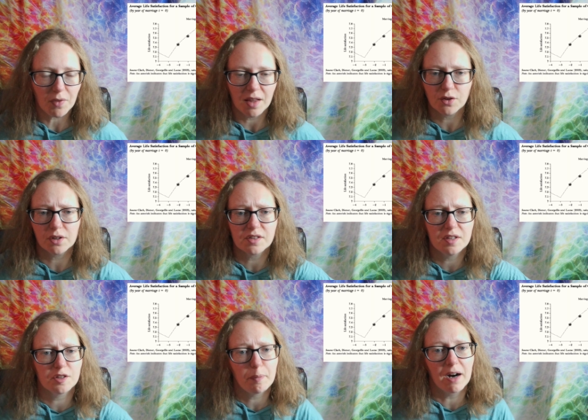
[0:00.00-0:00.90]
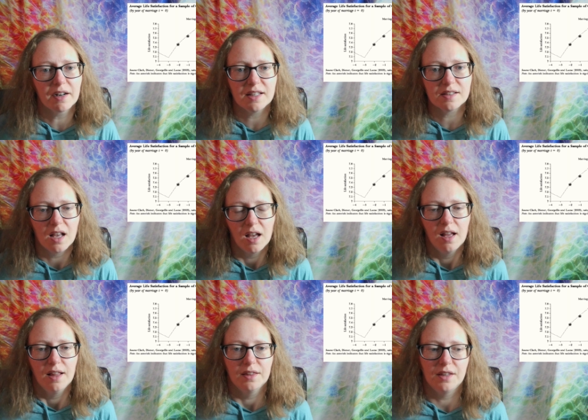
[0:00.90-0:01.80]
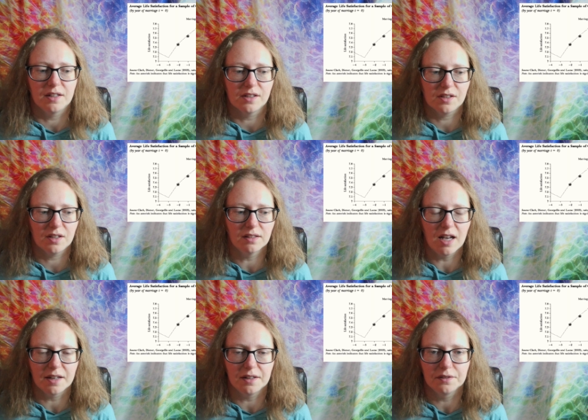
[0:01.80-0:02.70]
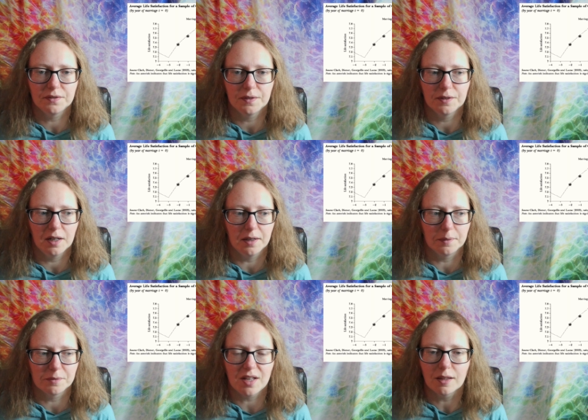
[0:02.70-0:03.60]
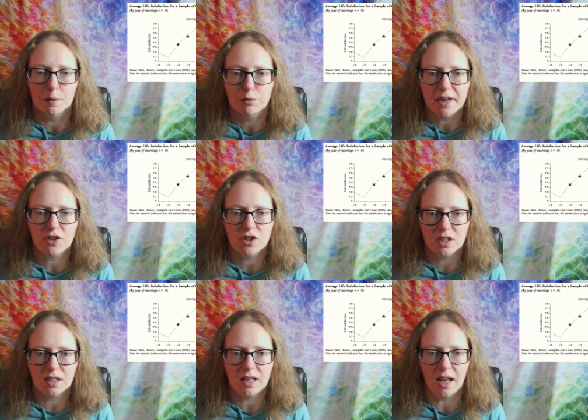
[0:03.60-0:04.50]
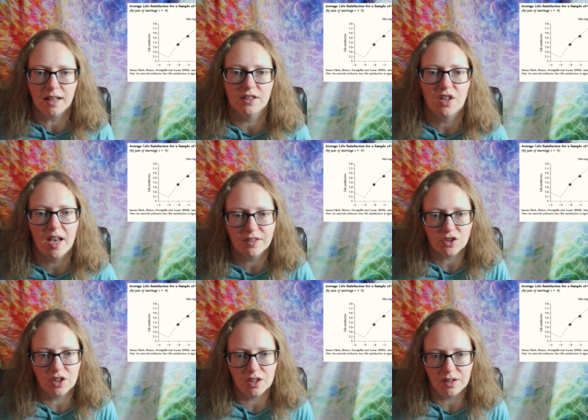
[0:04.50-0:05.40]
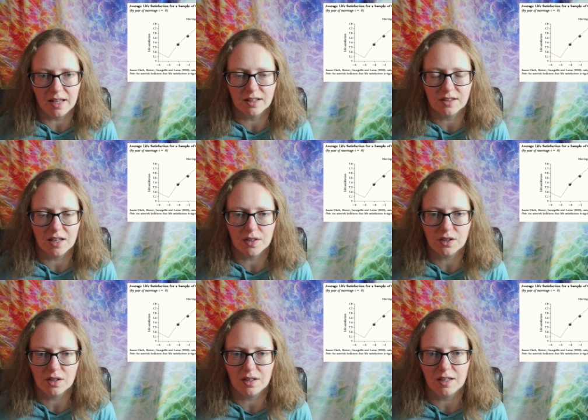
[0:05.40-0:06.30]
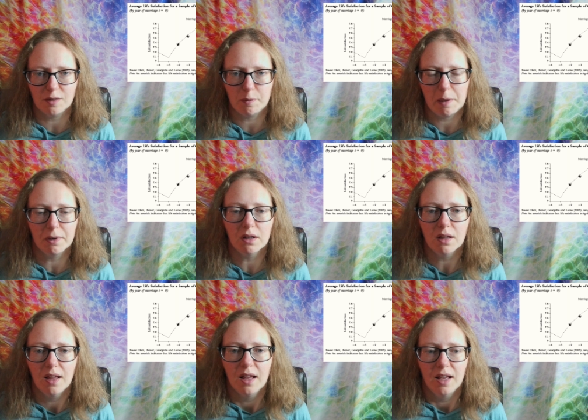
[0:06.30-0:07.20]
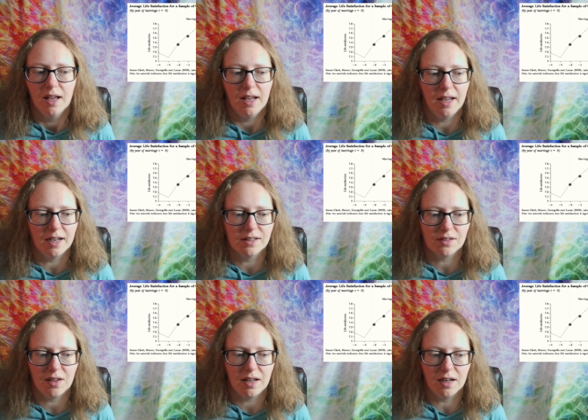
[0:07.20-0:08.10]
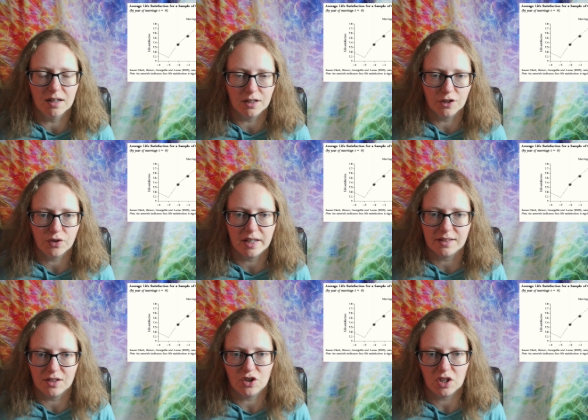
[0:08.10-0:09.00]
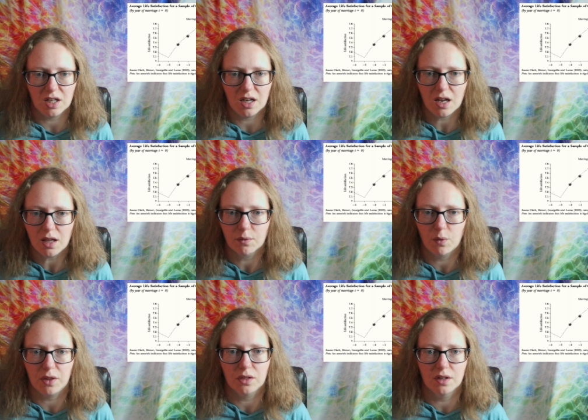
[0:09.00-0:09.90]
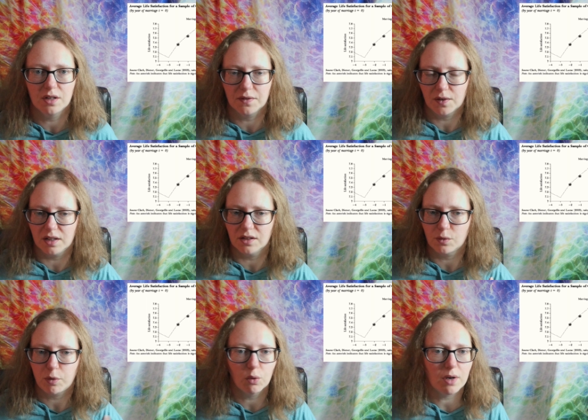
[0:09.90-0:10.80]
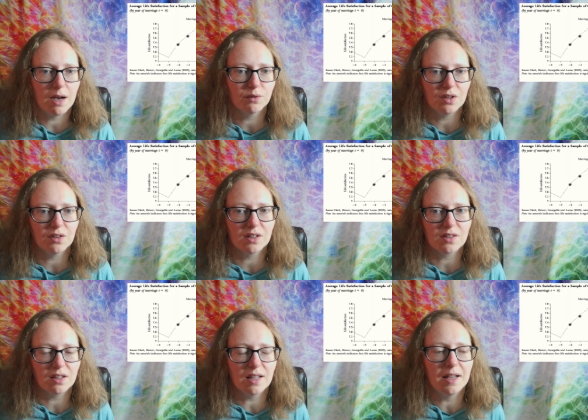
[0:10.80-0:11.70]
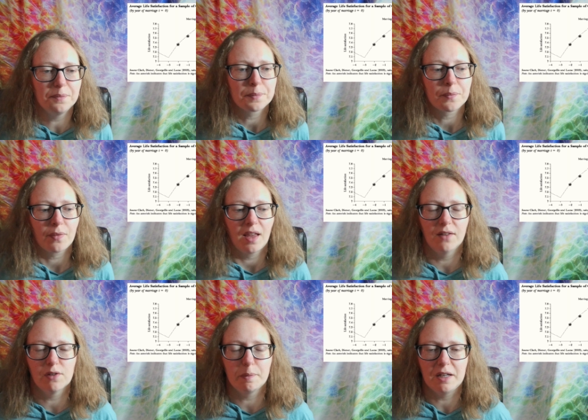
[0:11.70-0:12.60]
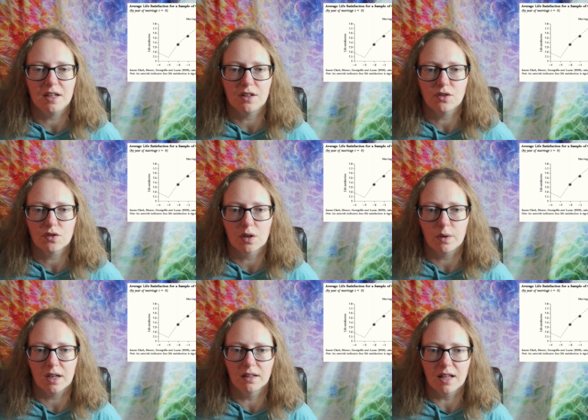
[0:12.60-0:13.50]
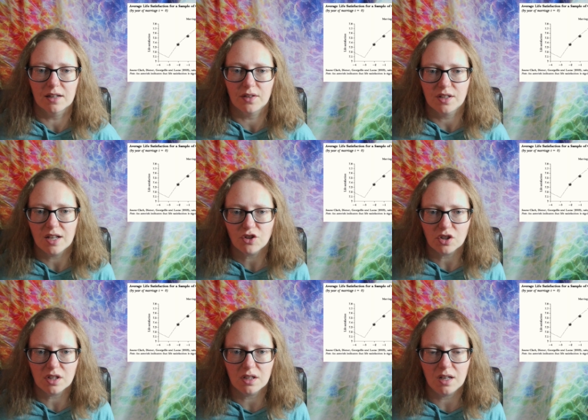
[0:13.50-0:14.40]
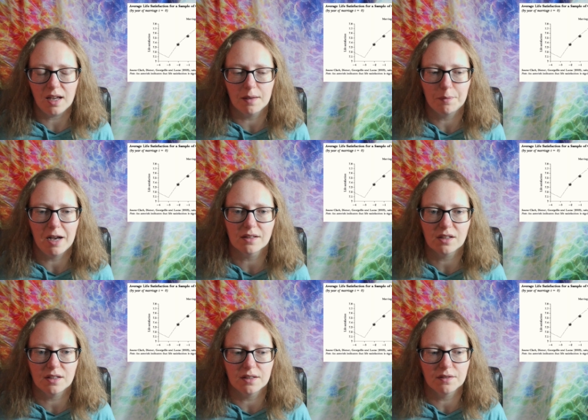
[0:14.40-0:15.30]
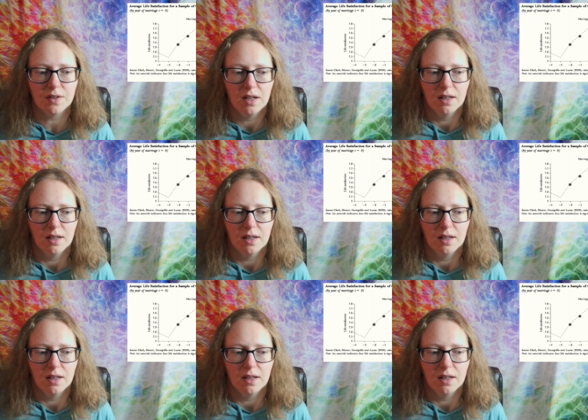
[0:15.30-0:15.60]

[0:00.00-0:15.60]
So there's these parties, there's a lot of celebration and attention that is given to these people as they are transitioning with the different pronouns and things like that. Everybody is throwing a lot of attention and positive,